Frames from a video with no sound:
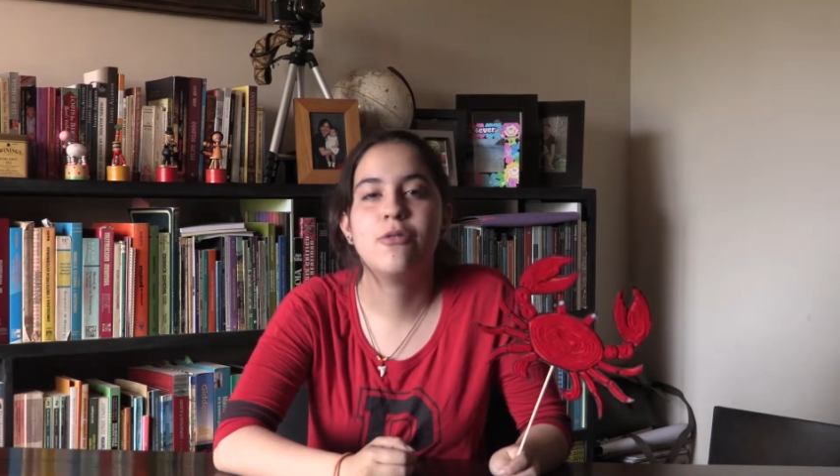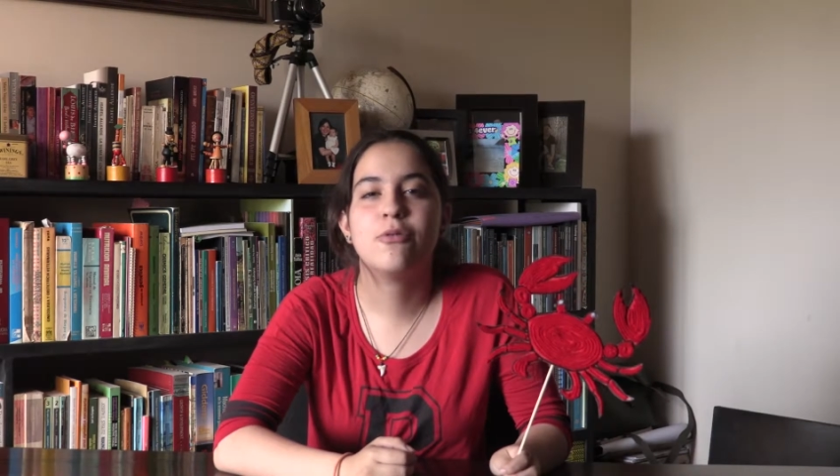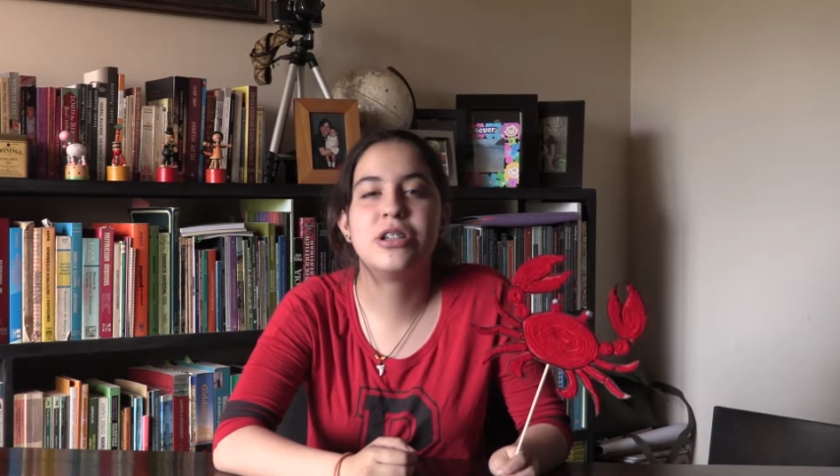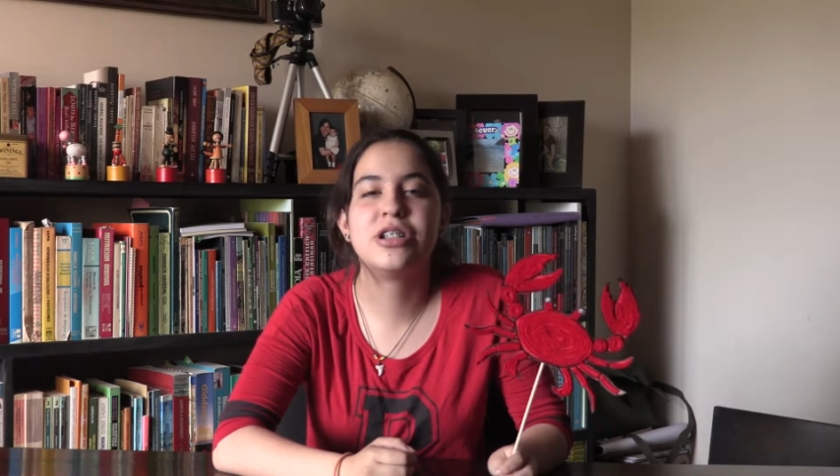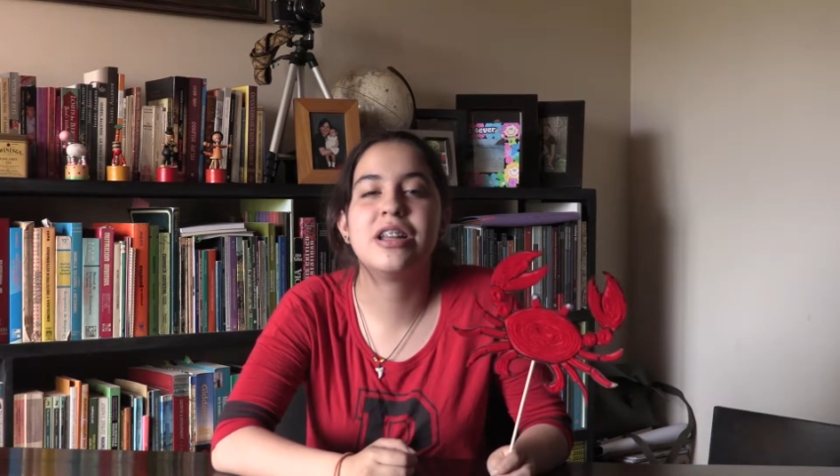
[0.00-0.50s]

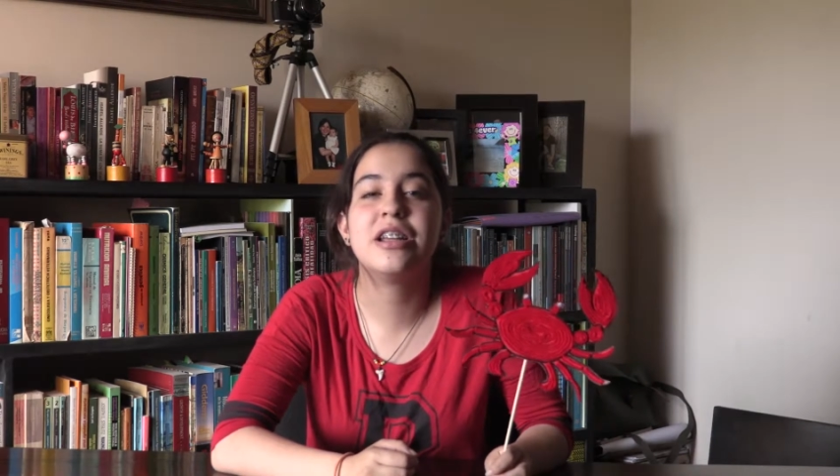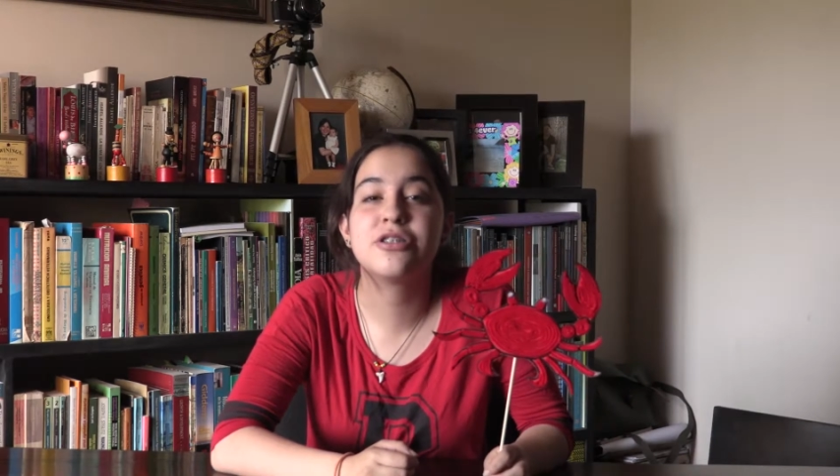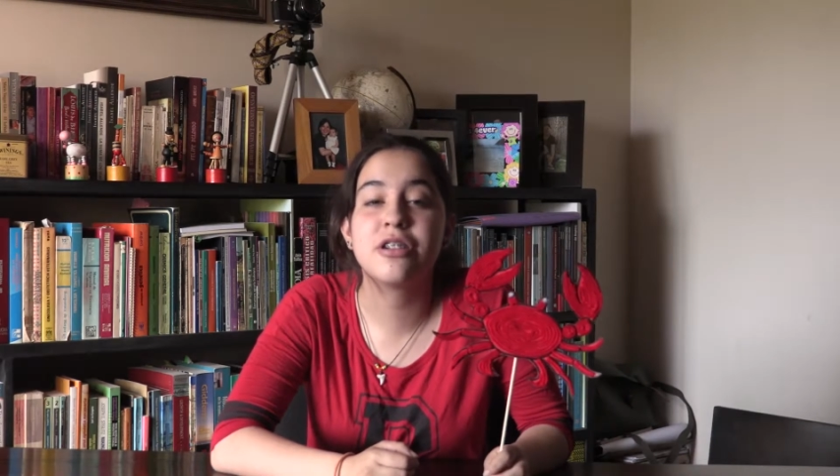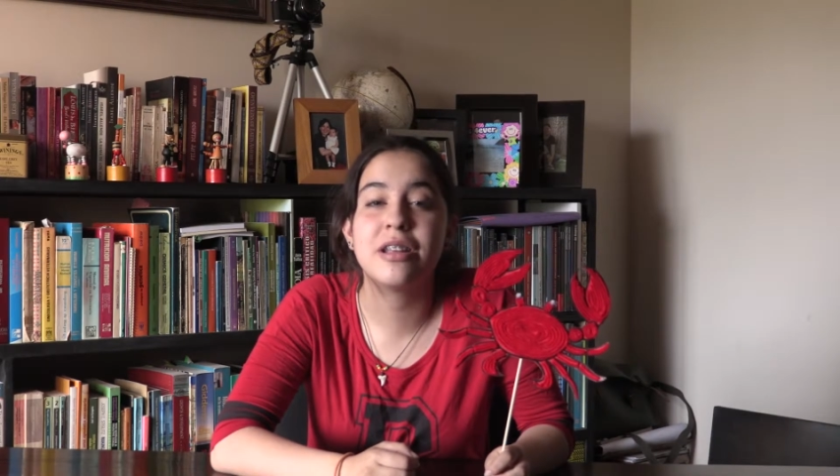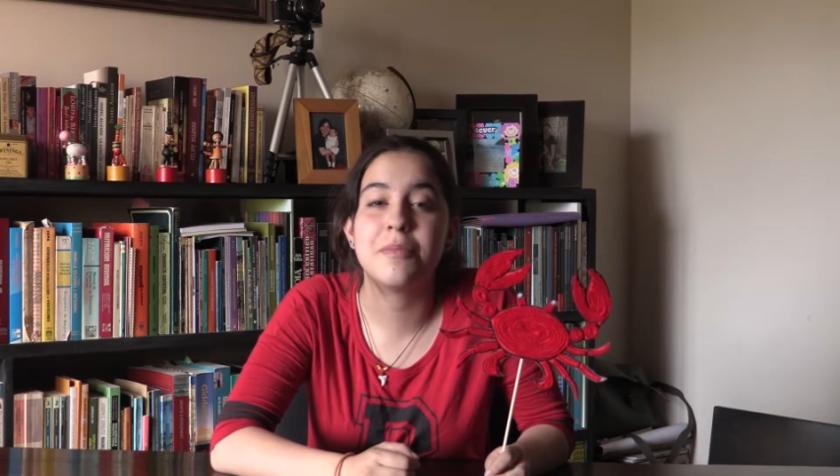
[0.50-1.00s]
which
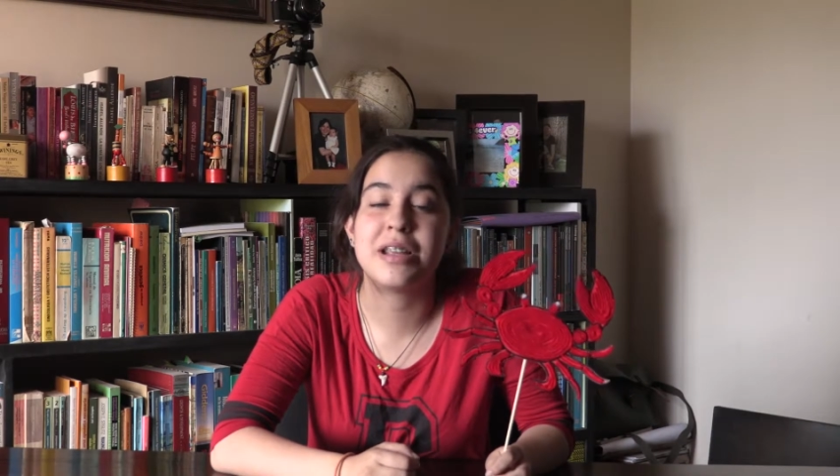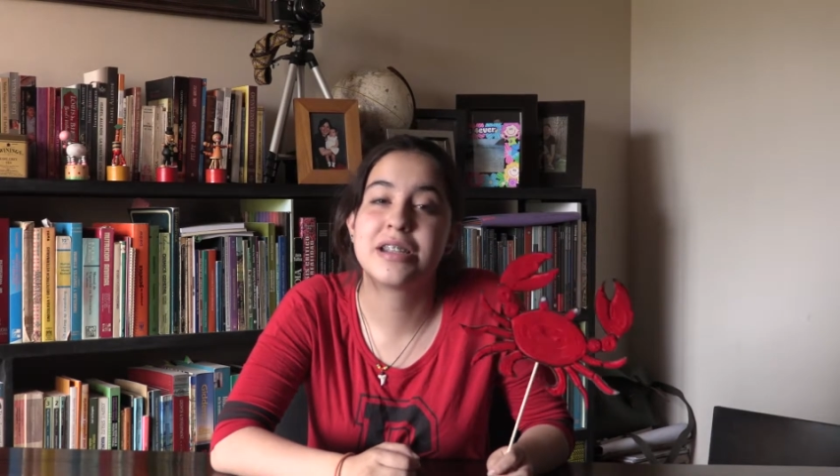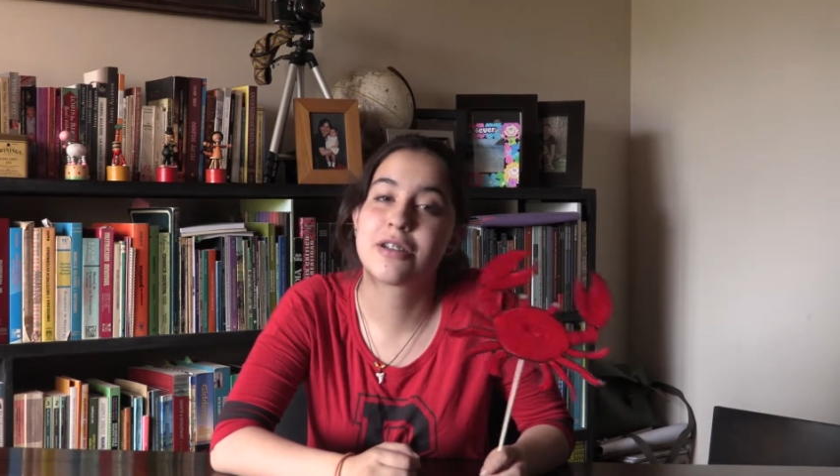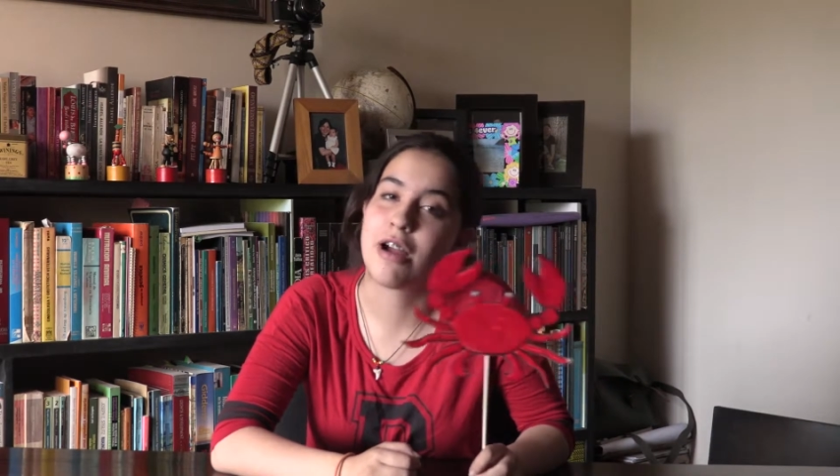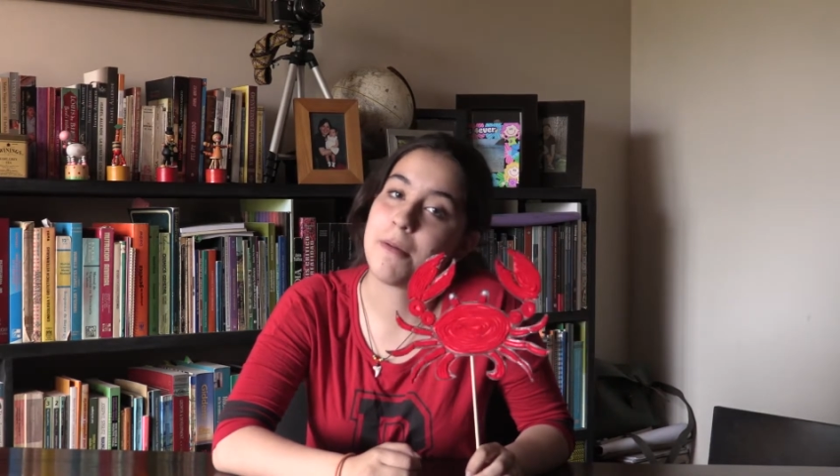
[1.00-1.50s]
literally
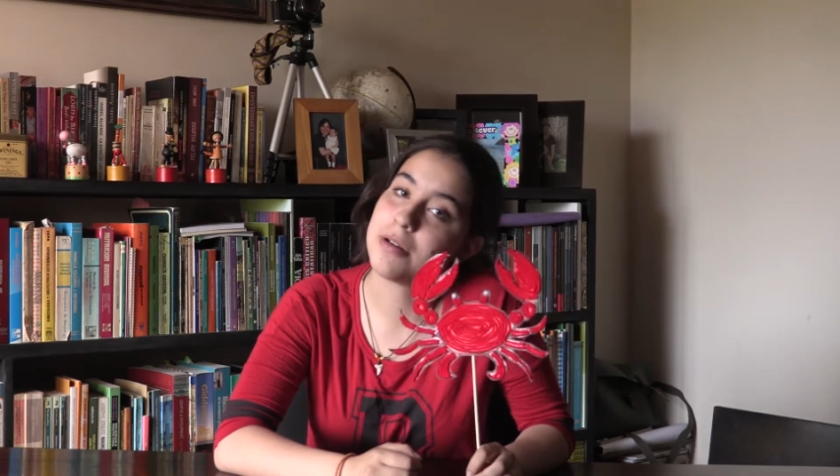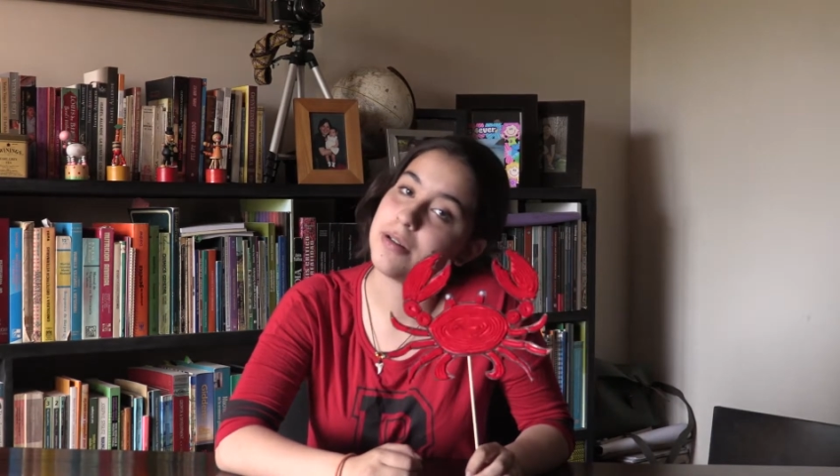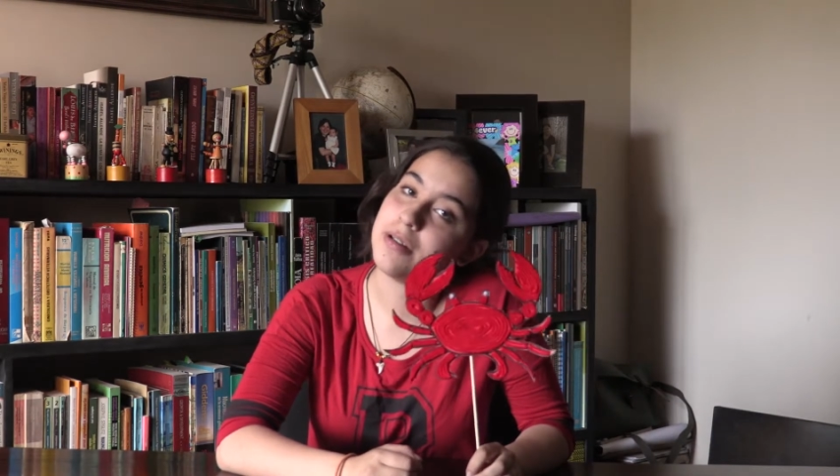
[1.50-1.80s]
means crab.